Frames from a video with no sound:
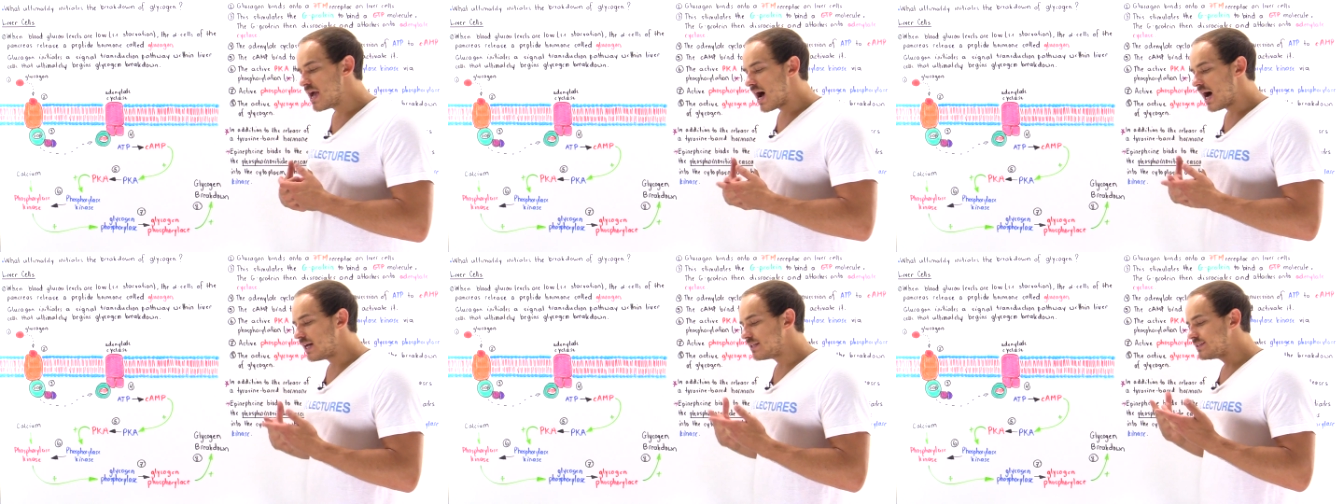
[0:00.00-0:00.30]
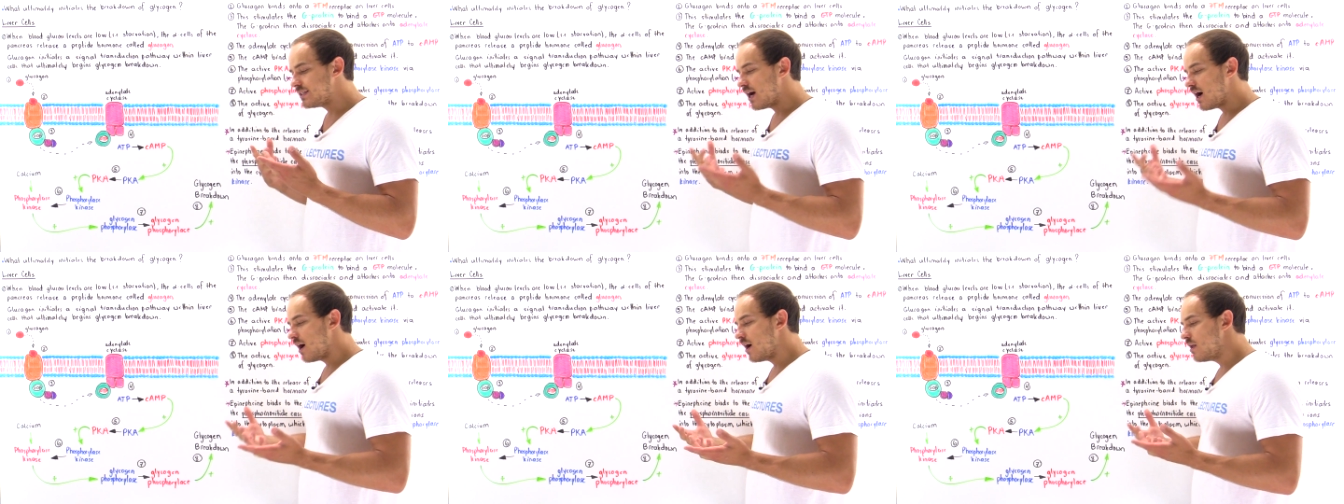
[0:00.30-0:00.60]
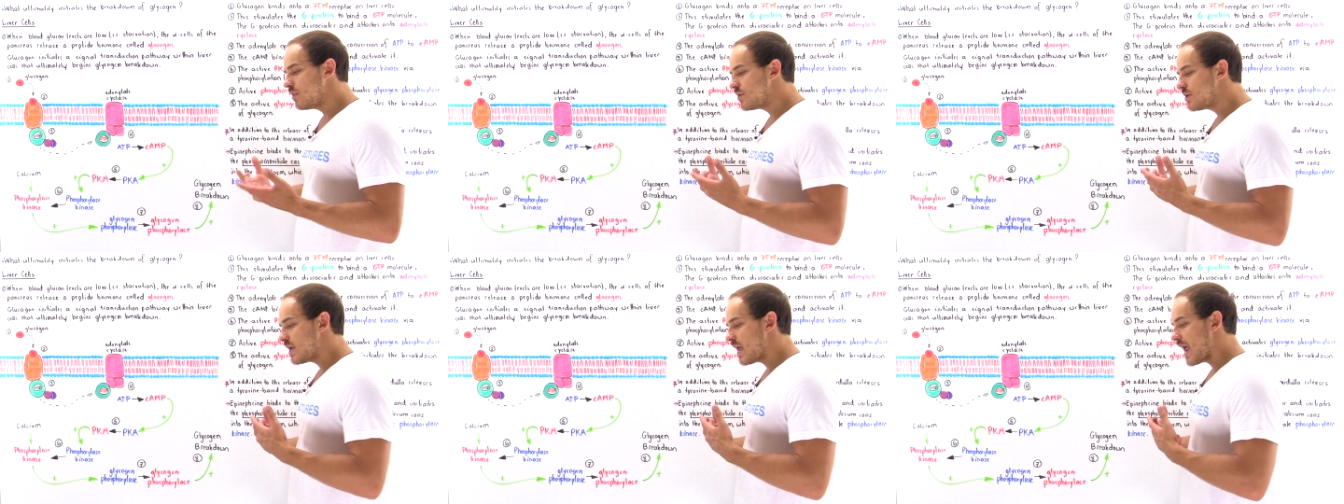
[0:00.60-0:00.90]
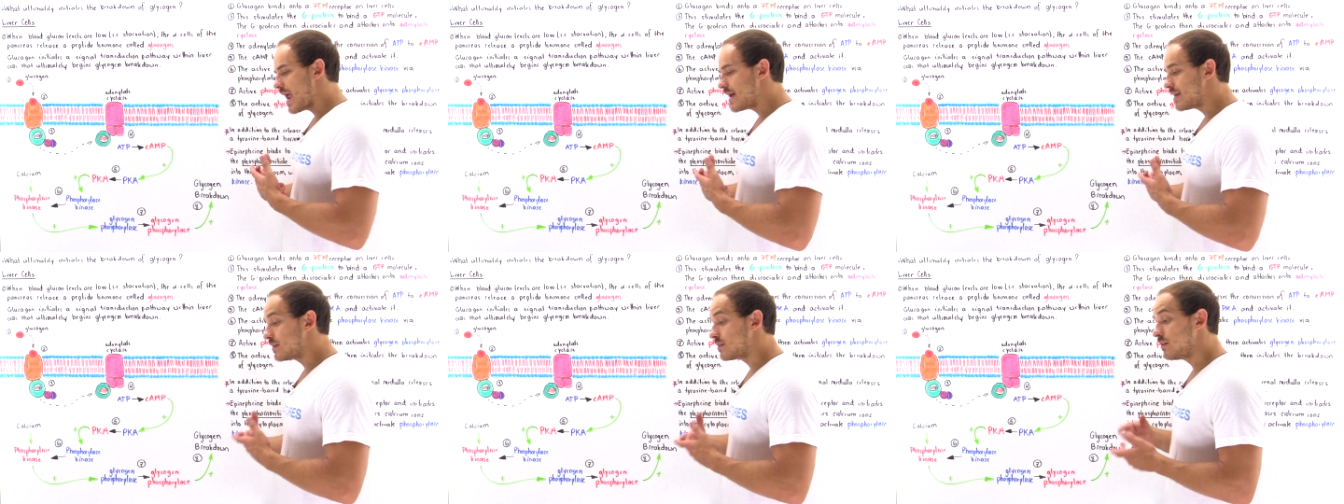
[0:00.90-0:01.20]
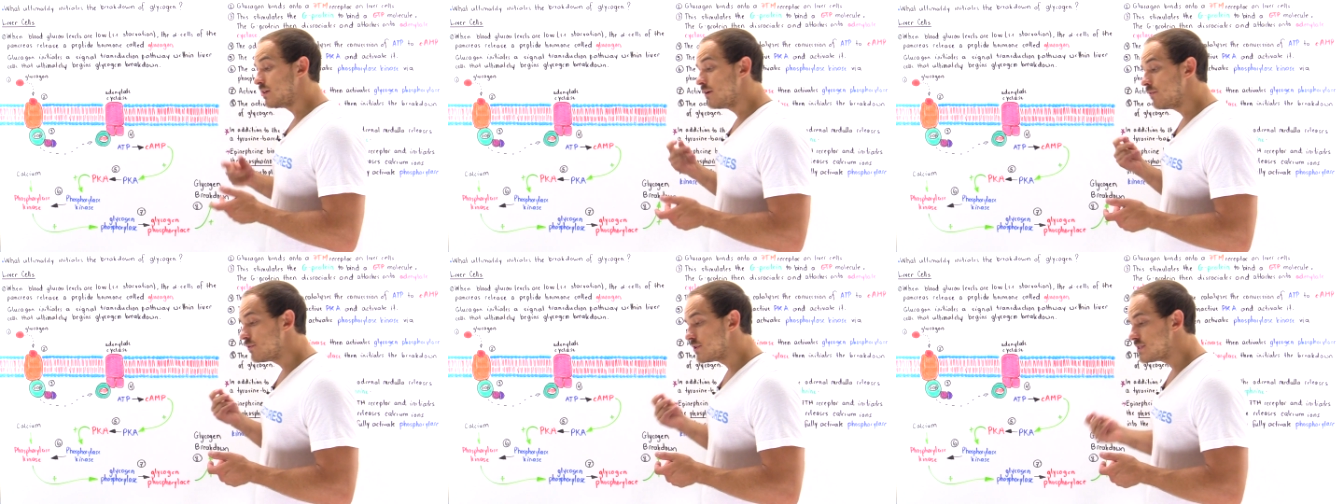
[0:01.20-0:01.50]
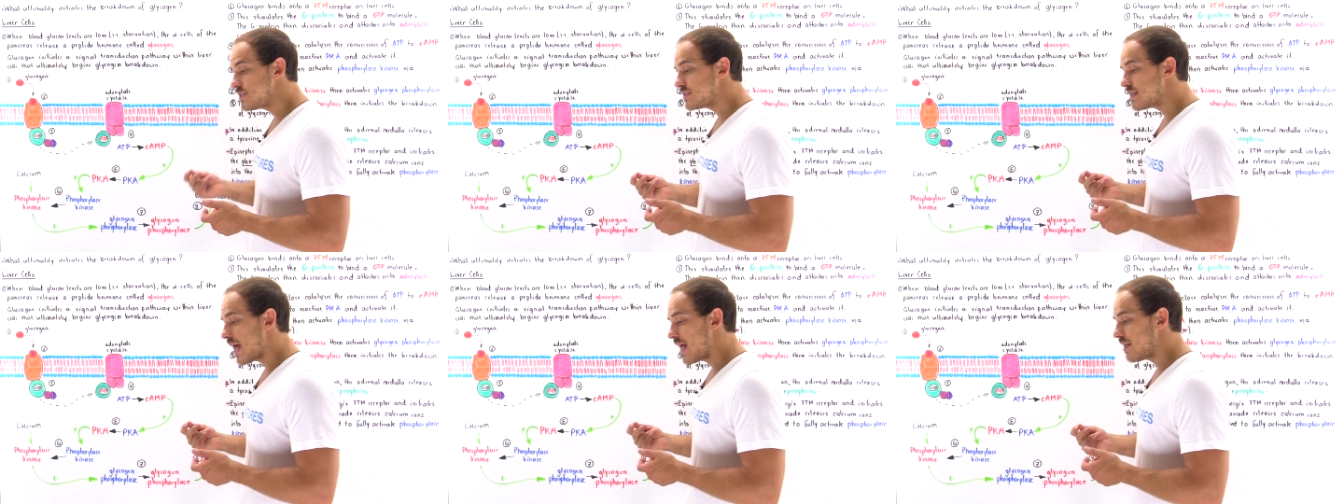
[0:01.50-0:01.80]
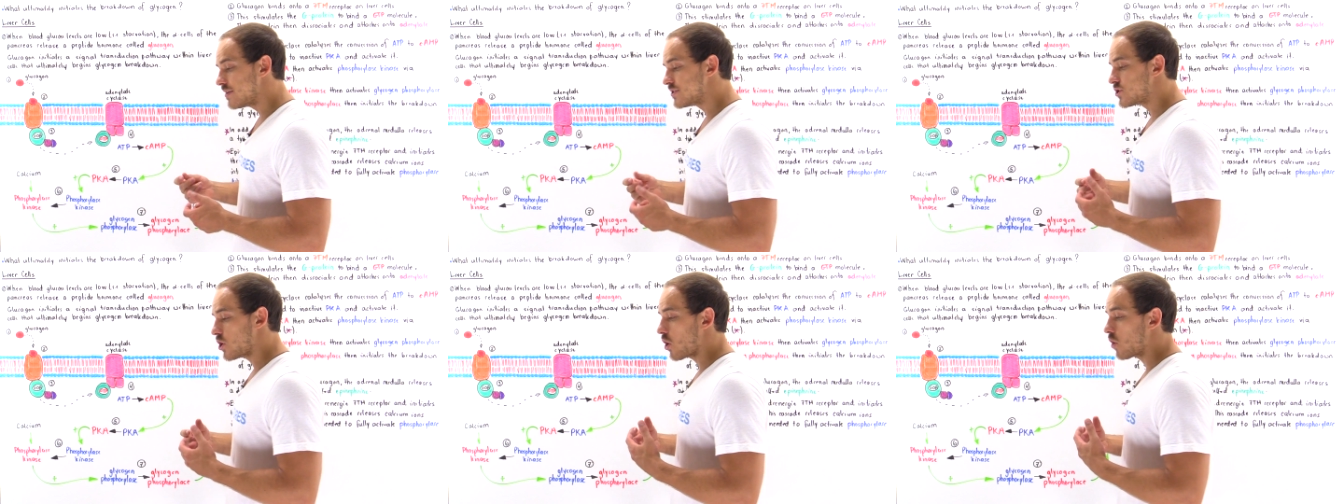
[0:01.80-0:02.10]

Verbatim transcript: On the other hand, liver cells